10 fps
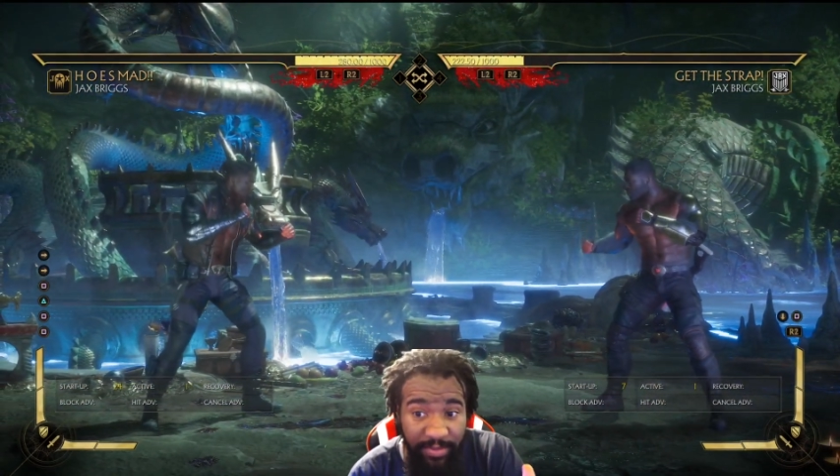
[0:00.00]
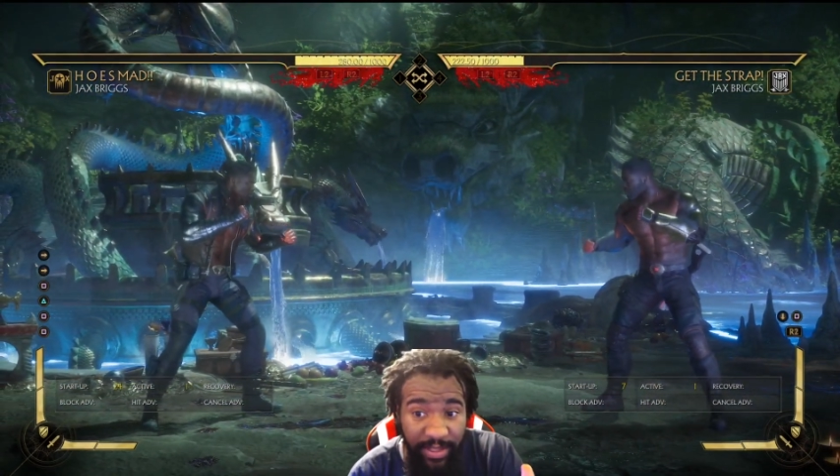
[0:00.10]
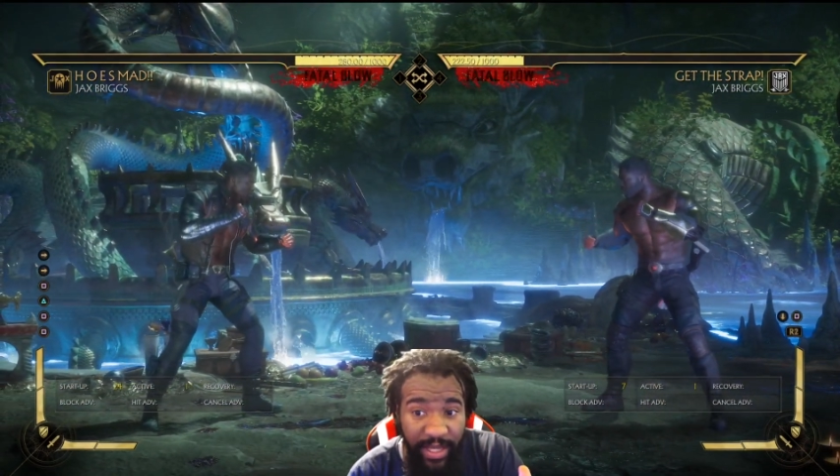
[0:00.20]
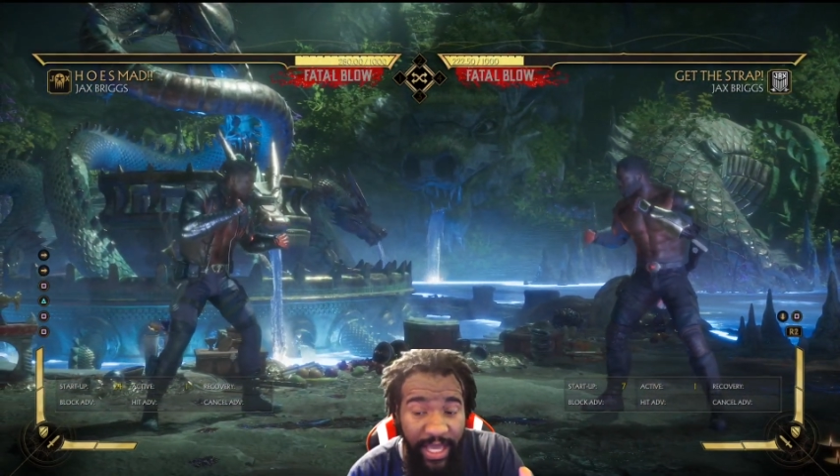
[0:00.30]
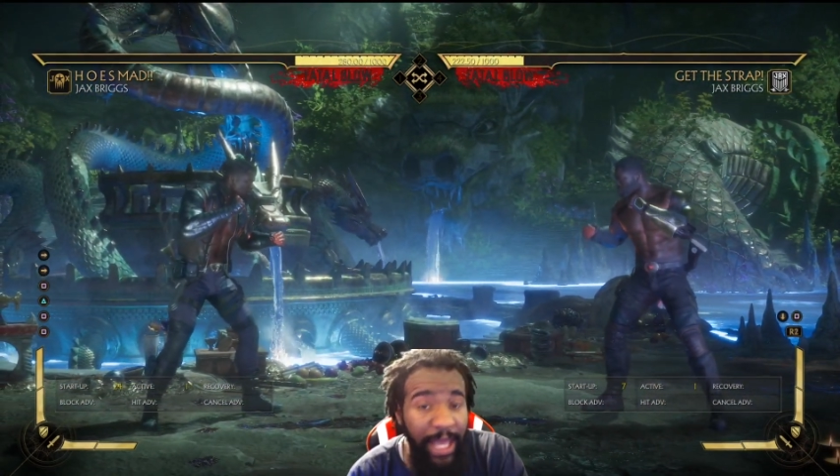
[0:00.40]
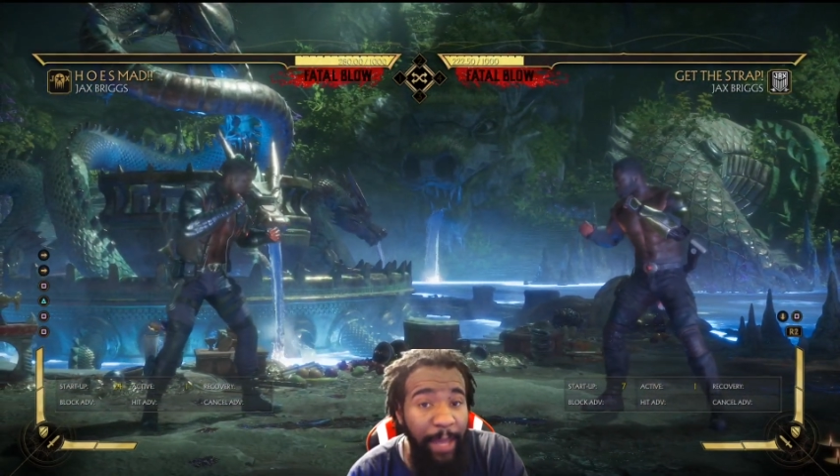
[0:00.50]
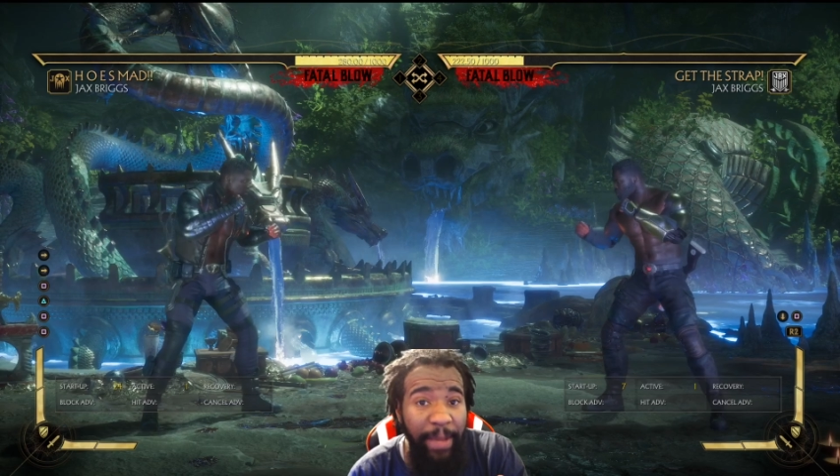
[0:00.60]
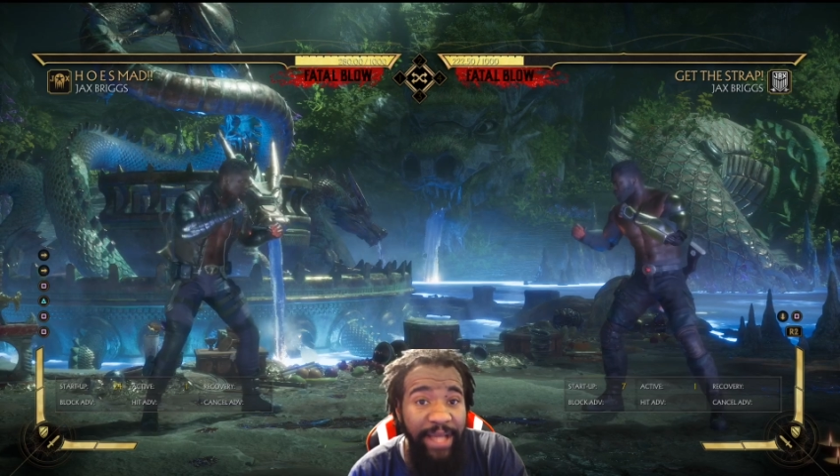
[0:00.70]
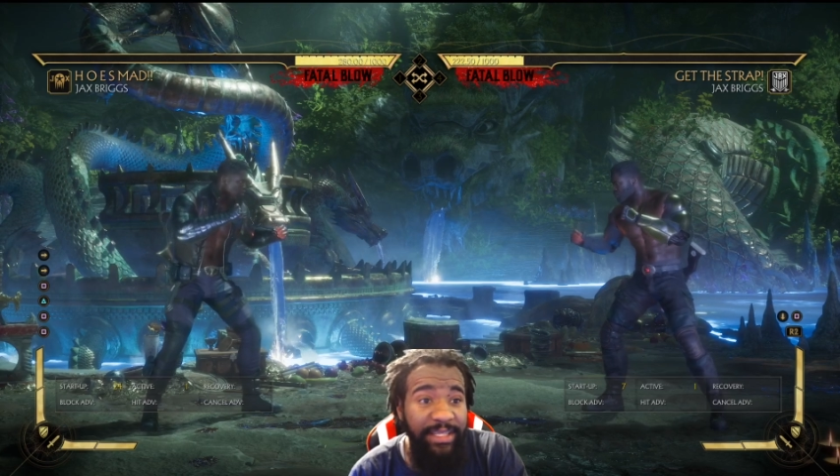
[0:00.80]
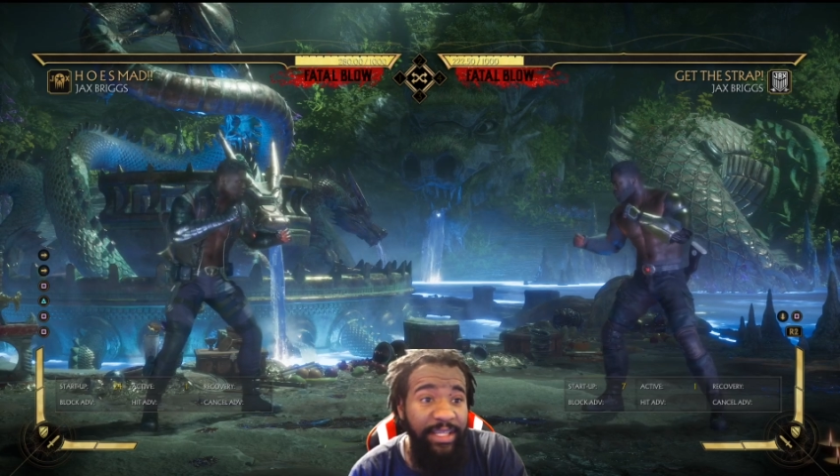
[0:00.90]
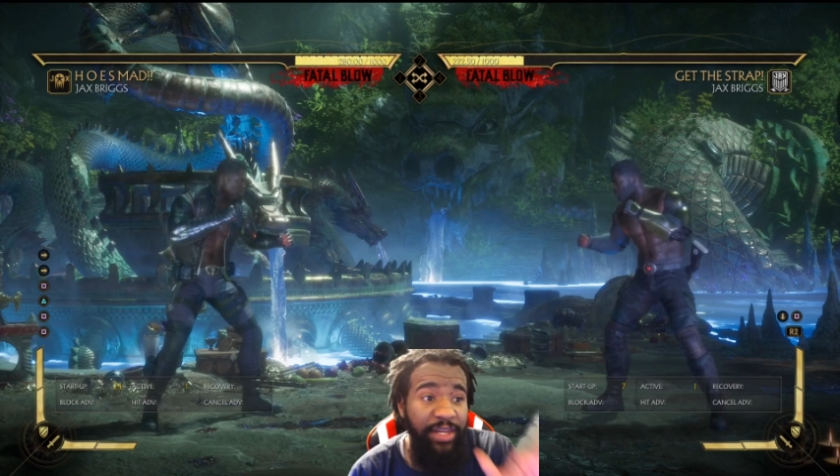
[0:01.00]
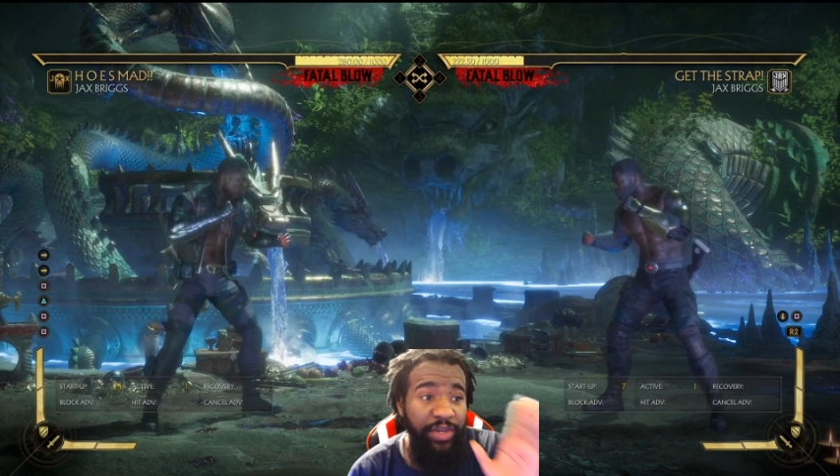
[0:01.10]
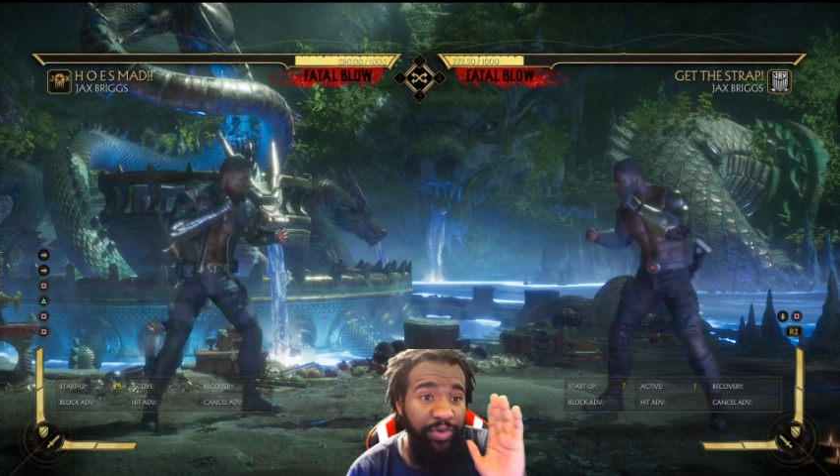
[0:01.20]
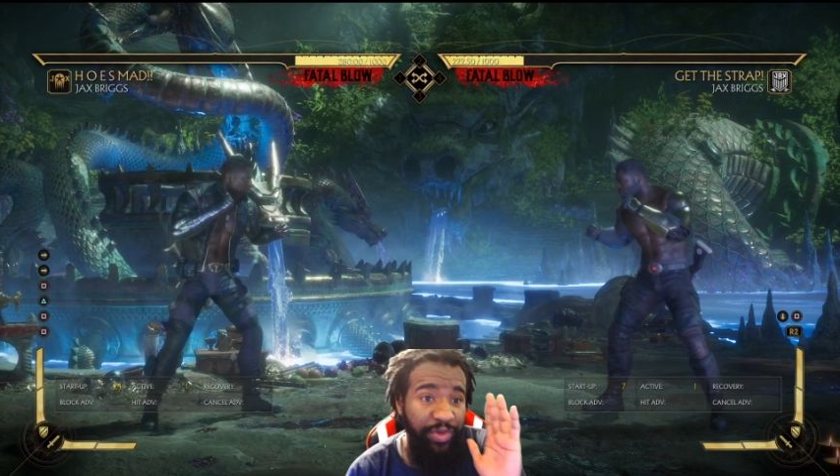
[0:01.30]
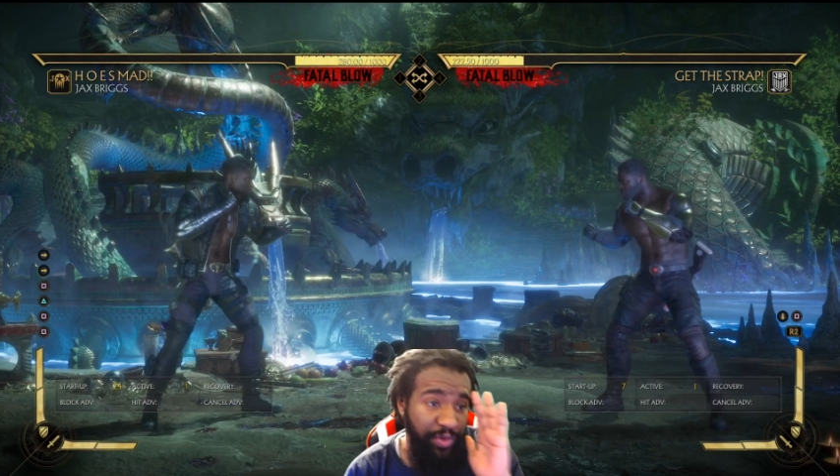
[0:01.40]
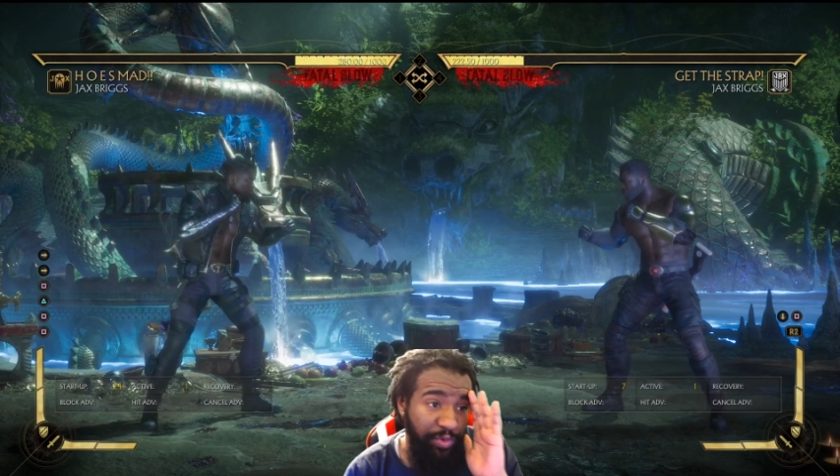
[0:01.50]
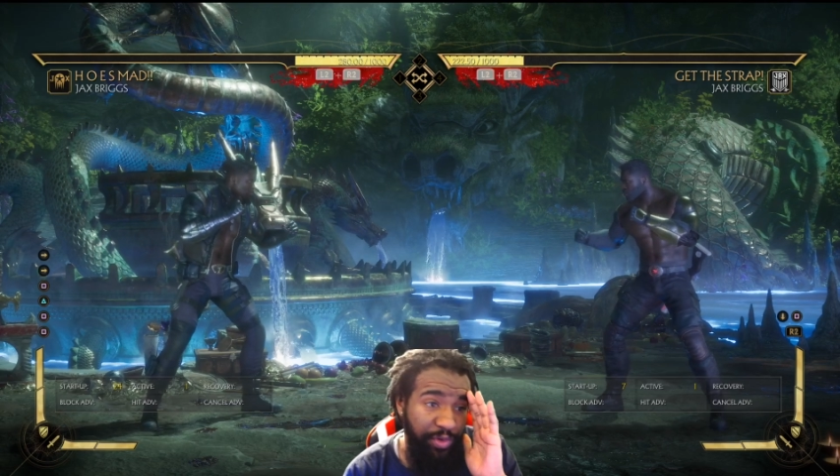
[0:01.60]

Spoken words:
And basically you